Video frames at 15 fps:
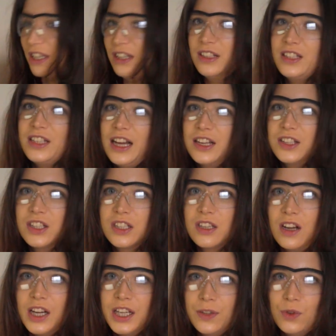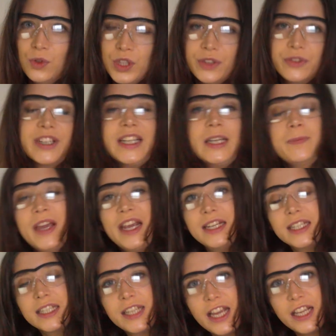this is something that I've
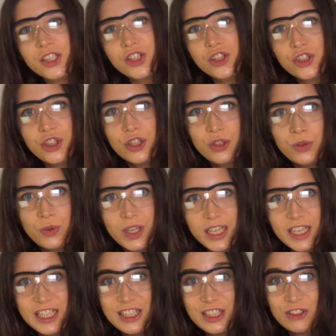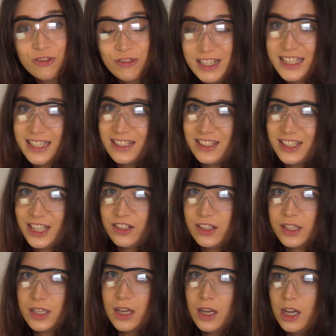only really paid attention to in
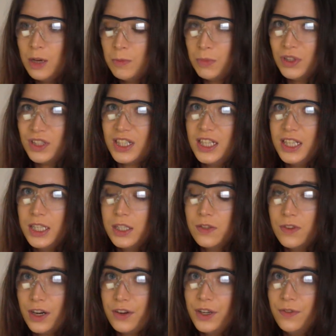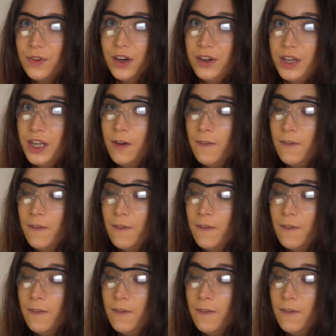recent years, but it is